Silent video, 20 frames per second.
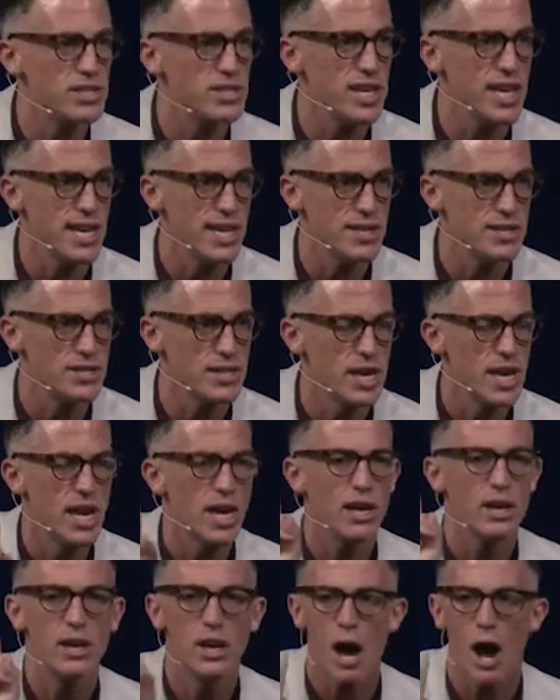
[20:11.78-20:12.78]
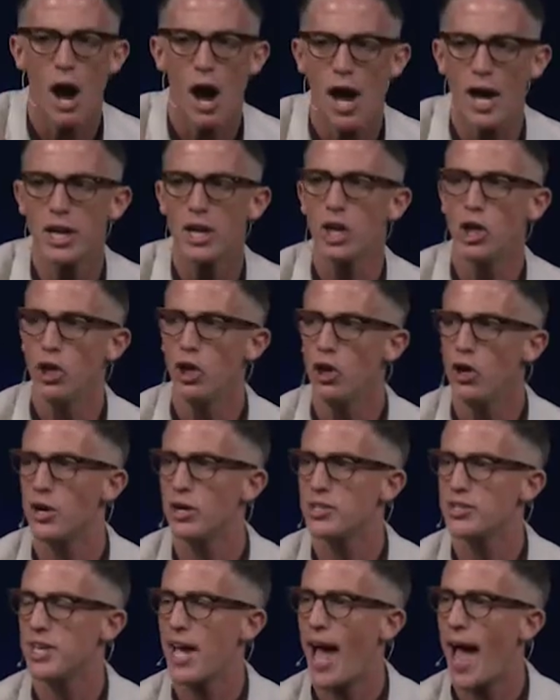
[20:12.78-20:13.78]
sees. God
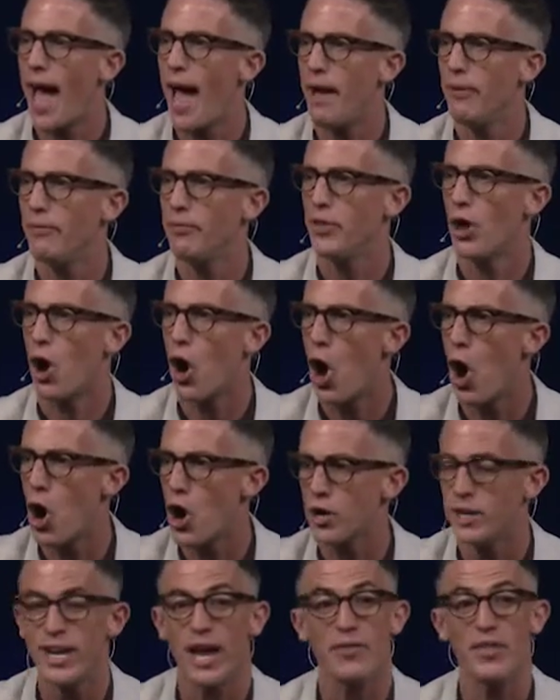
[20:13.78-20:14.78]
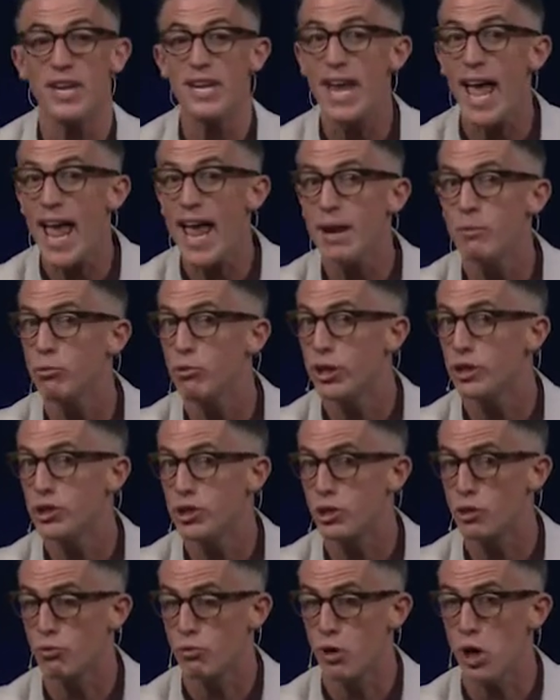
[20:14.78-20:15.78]
looks at the heart. Now, the name
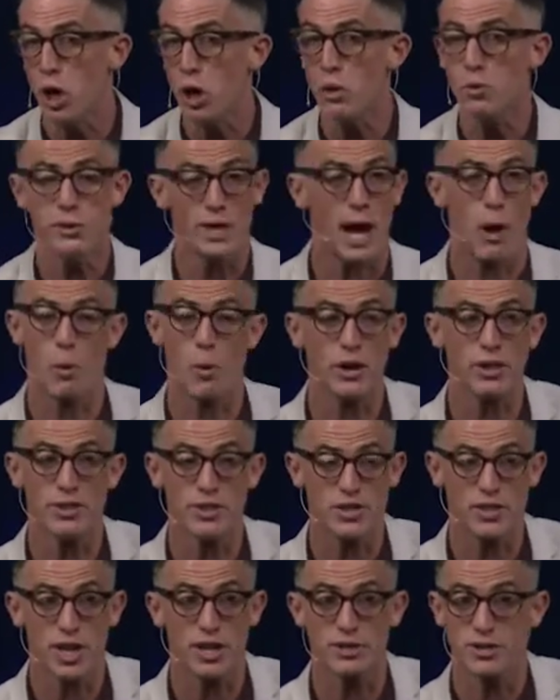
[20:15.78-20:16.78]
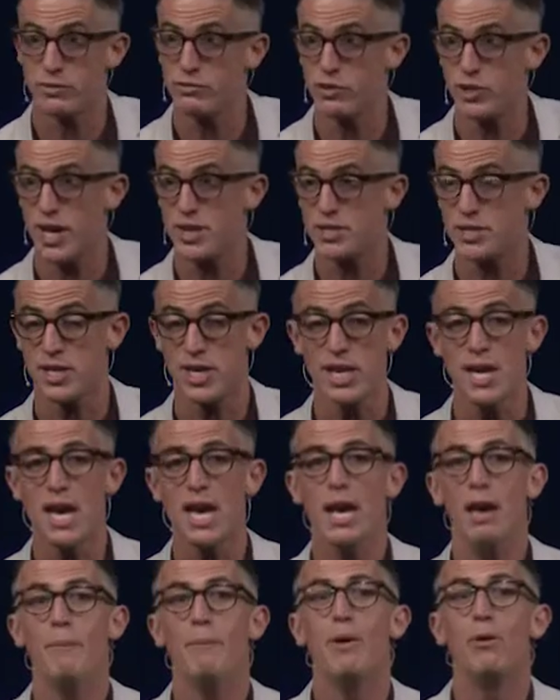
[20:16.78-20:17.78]
Richard Rowe, not one of the sons of Jesse,
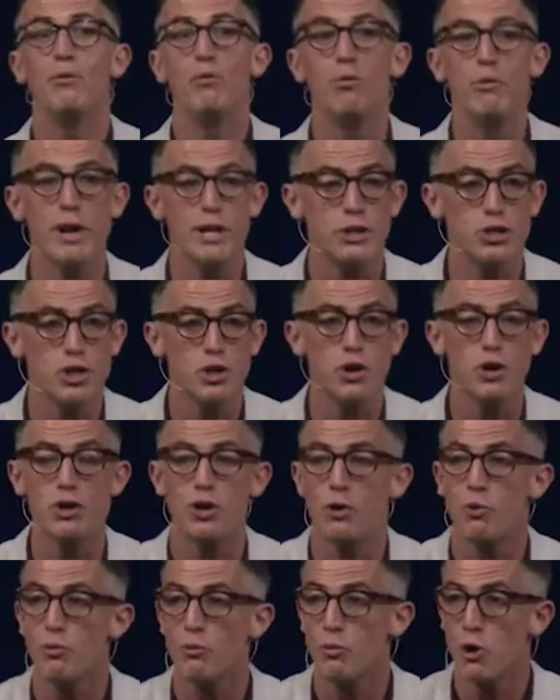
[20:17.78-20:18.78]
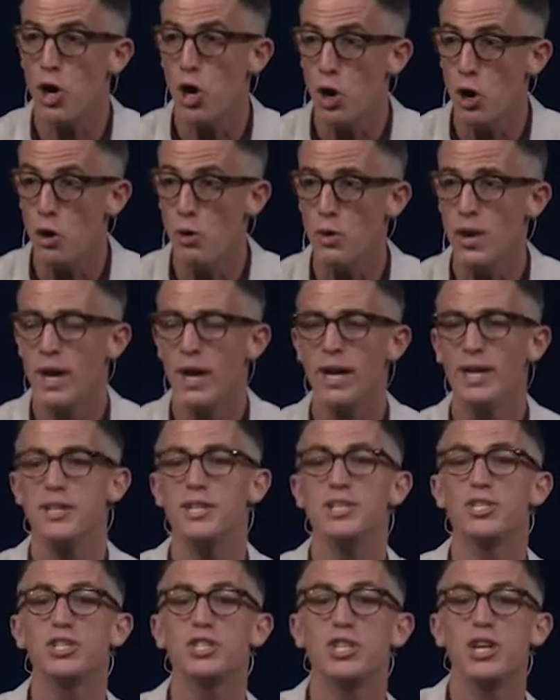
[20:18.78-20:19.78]
but Richard Rowe
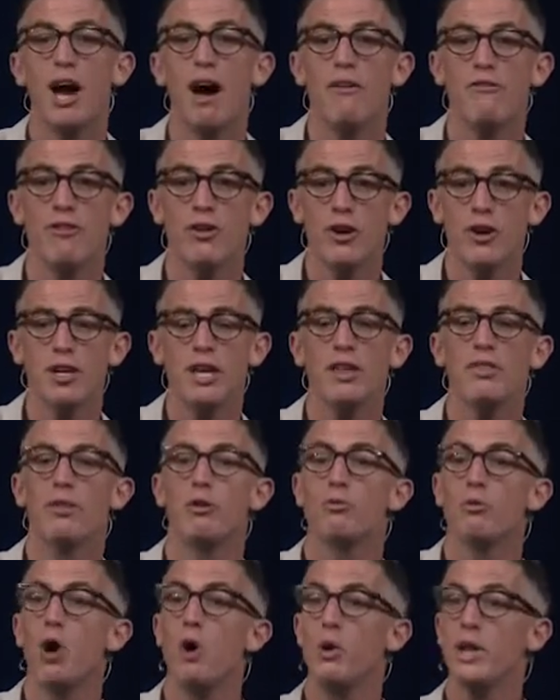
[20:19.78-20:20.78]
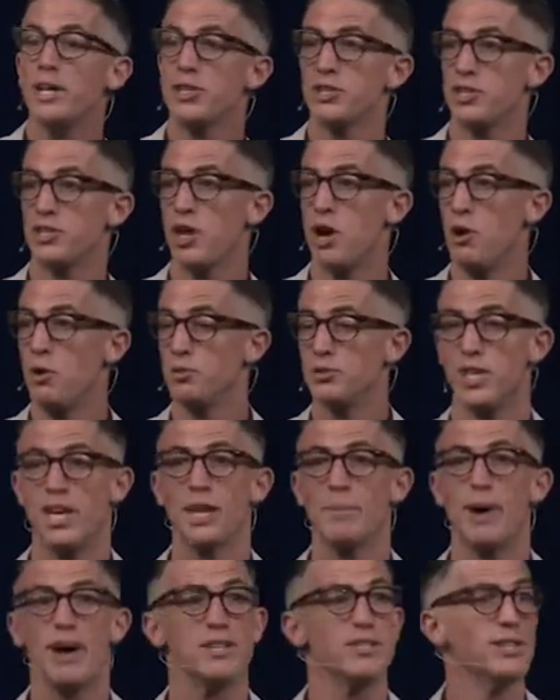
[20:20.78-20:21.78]
discovered the Rolling Stones.
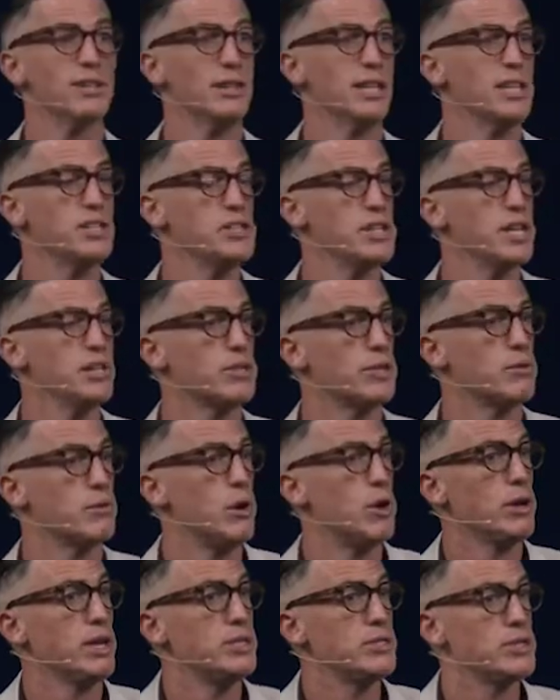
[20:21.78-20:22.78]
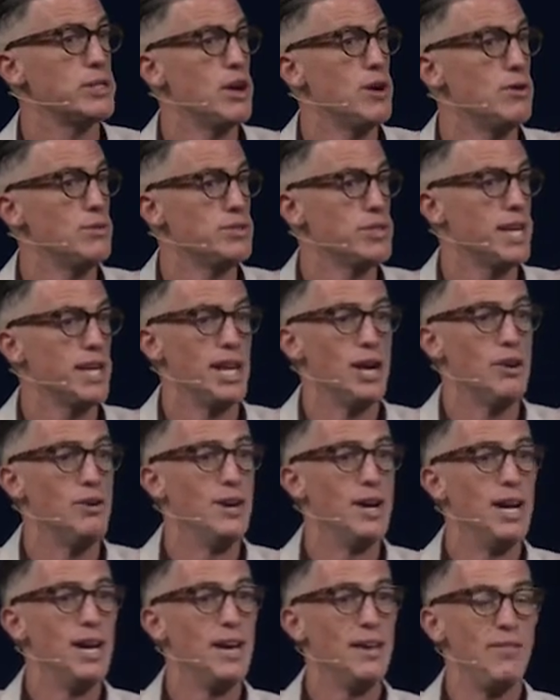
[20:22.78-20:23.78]
Anybody still listening to the Rolling Stones? Hello.
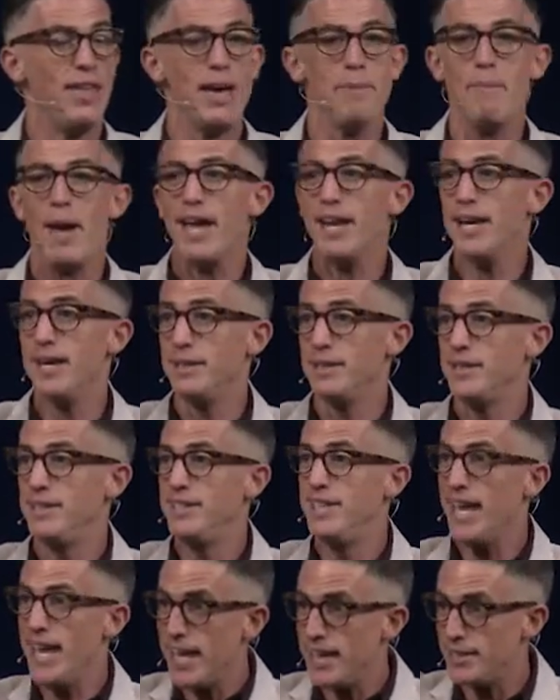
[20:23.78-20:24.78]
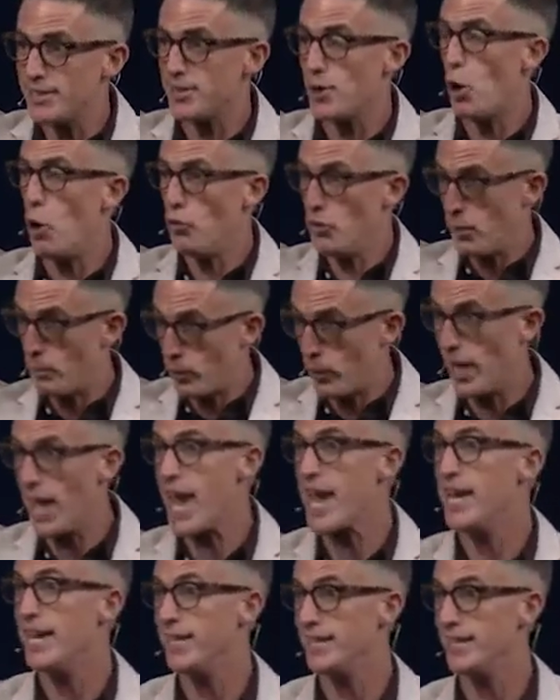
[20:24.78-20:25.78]
They made a dent on the
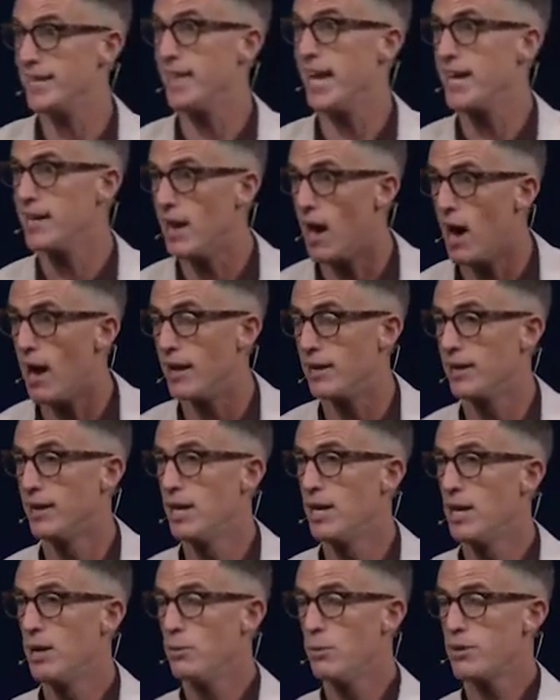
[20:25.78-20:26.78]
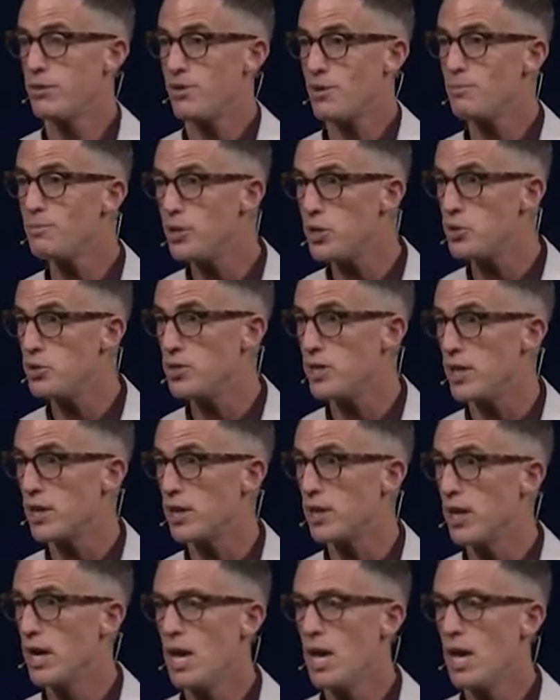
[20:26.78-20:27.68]
planet, did they not, with their music?